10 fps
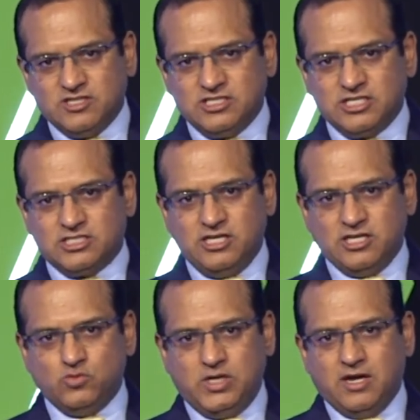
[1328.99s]
in 60
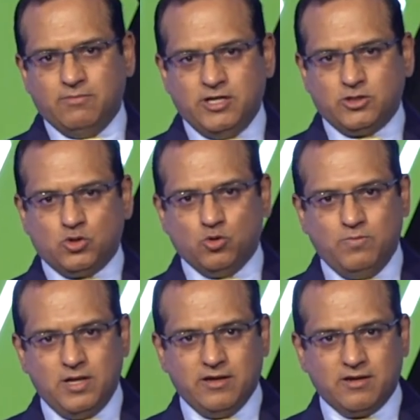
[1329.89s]
years, we doubled it to 2
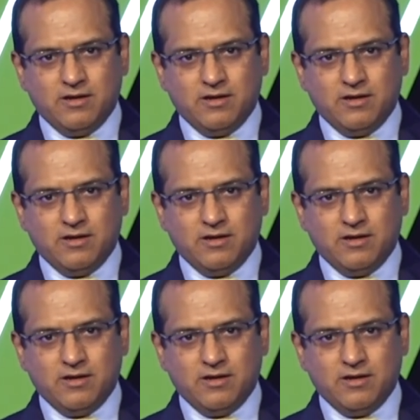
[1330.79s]
billion.